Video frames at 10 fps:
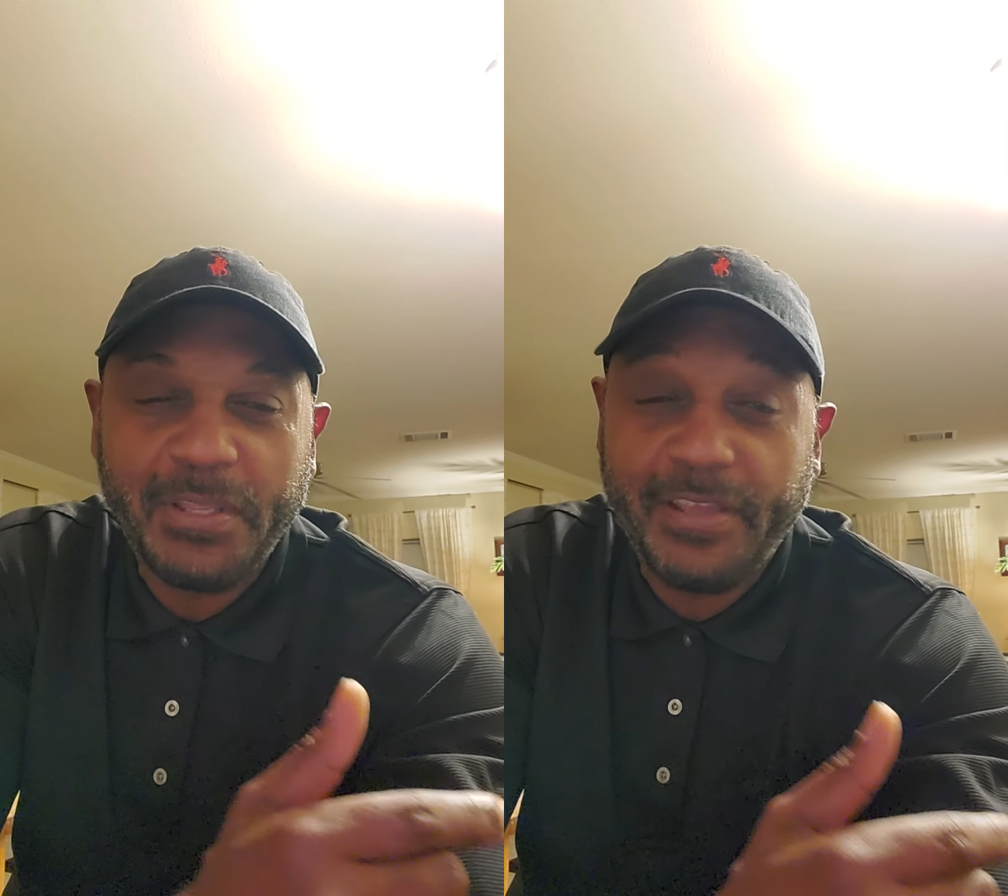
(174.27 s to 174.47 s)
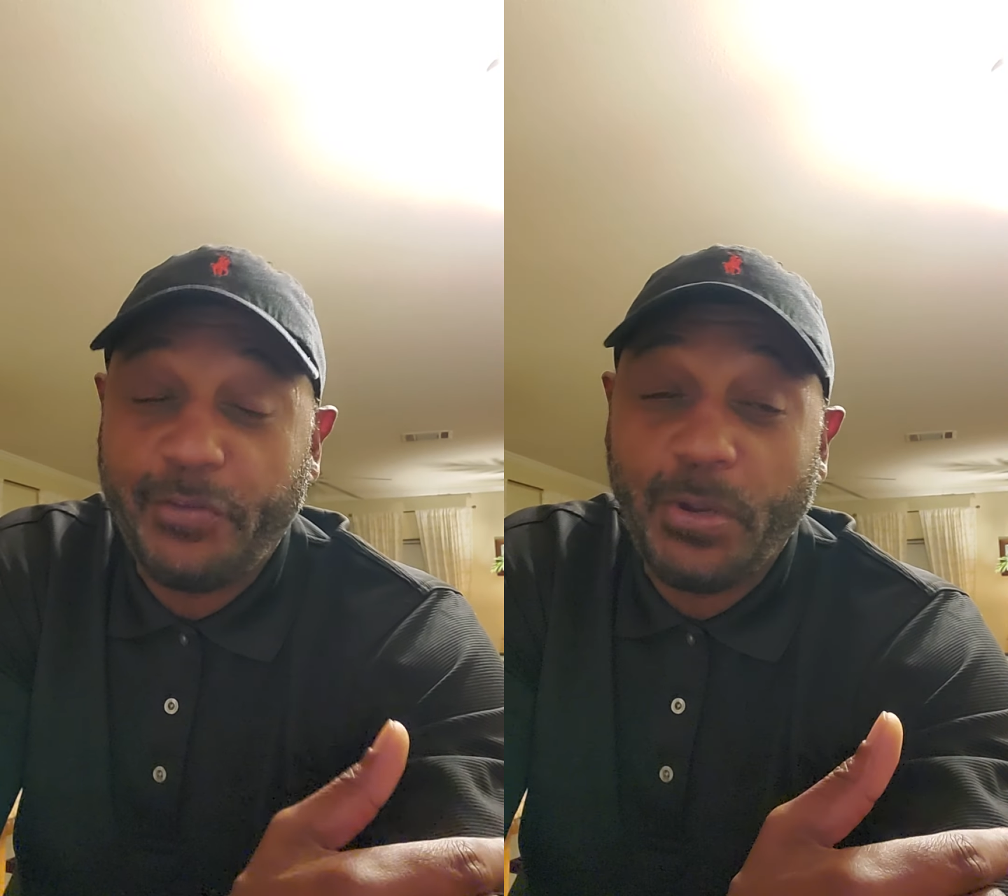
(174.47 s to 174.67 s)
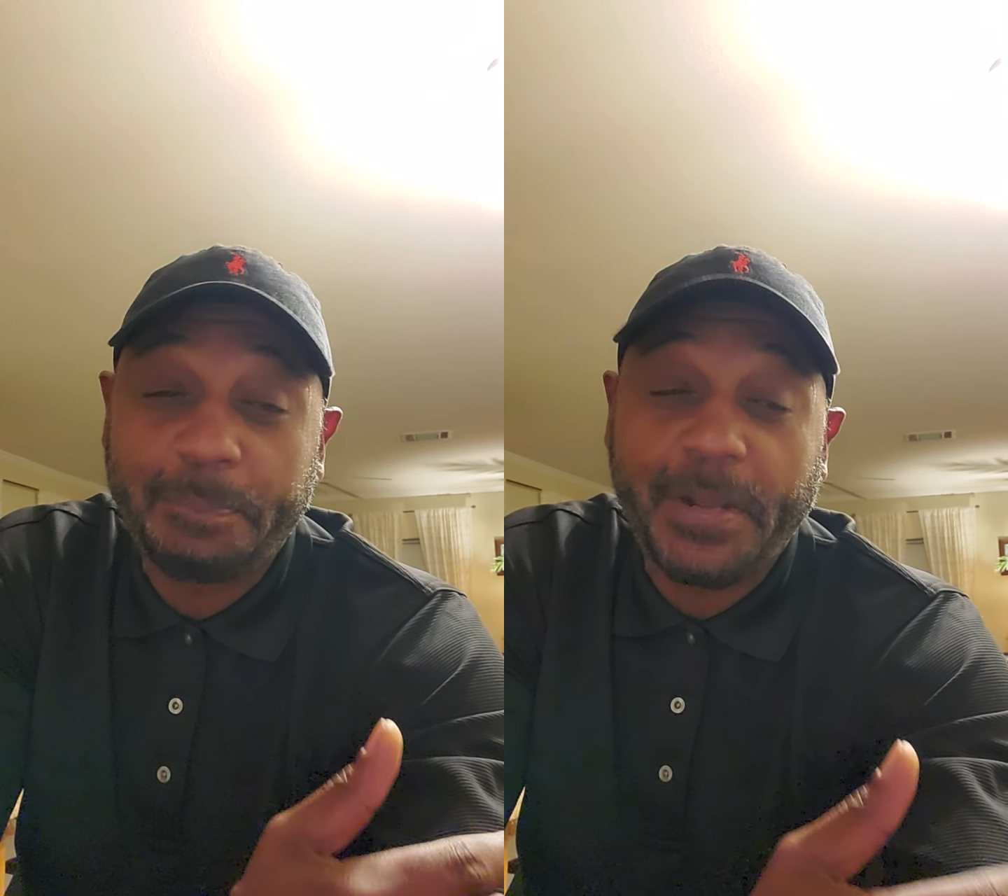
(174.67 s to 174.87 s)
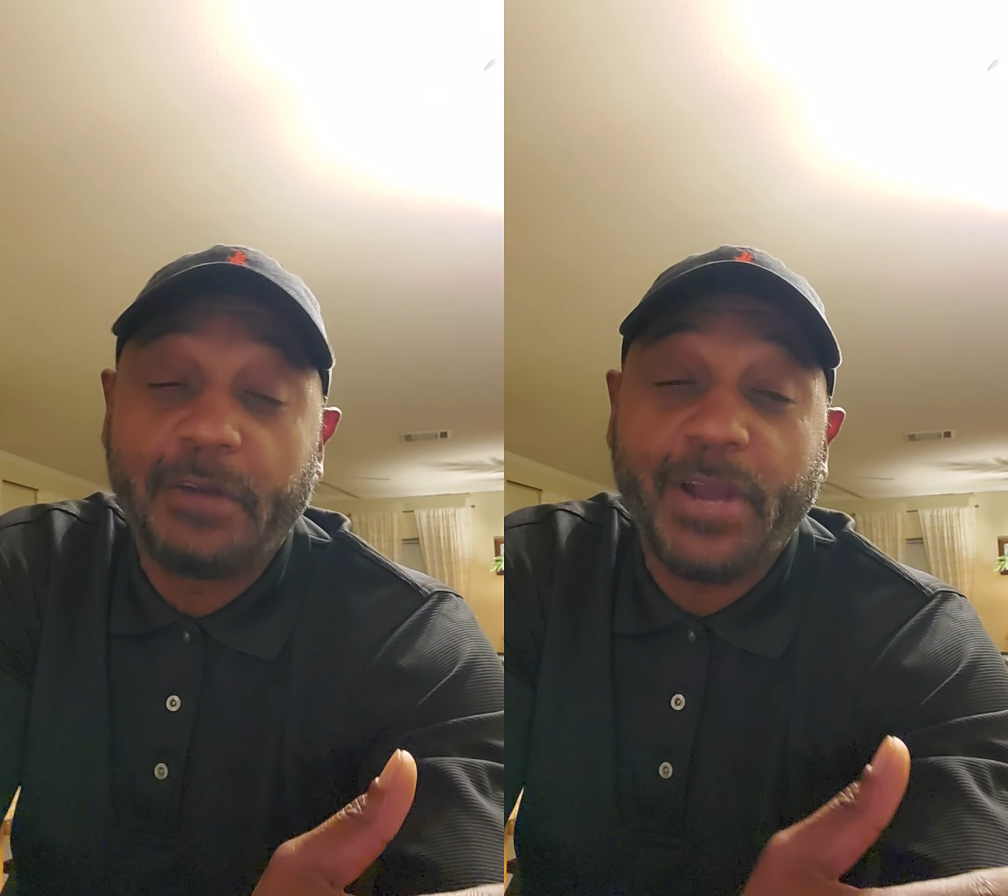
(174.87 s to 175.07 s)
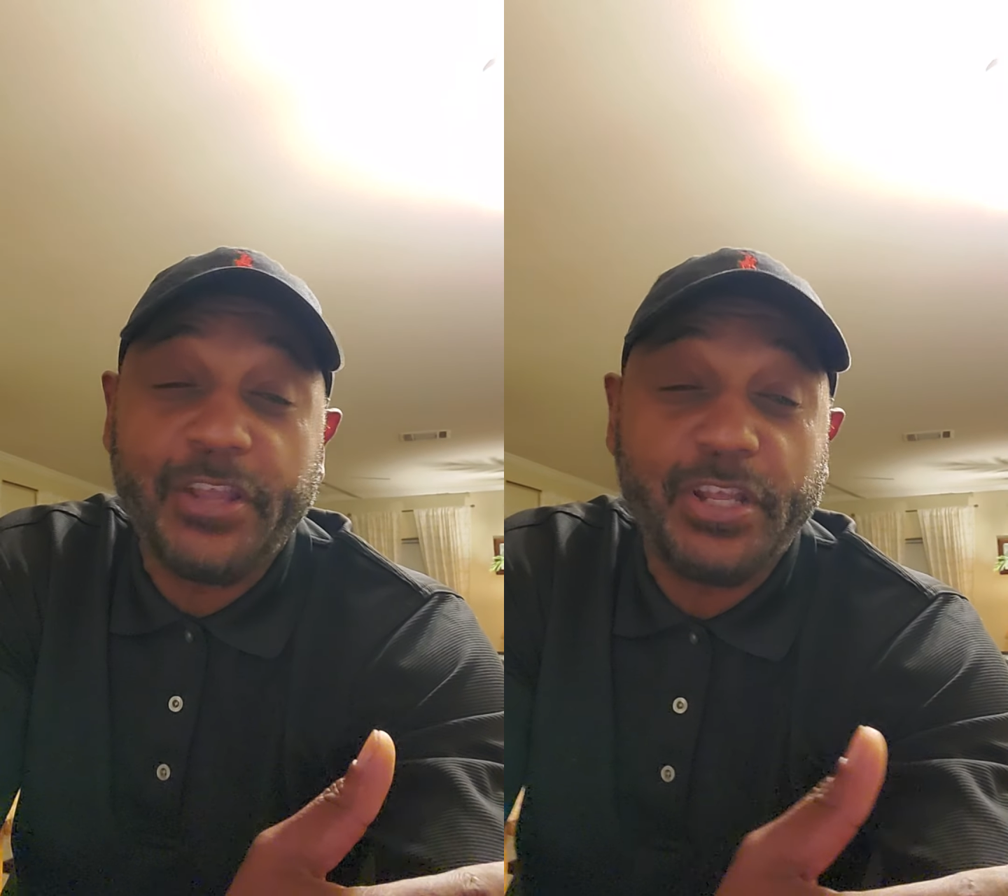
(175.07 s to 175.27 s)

if you had been around,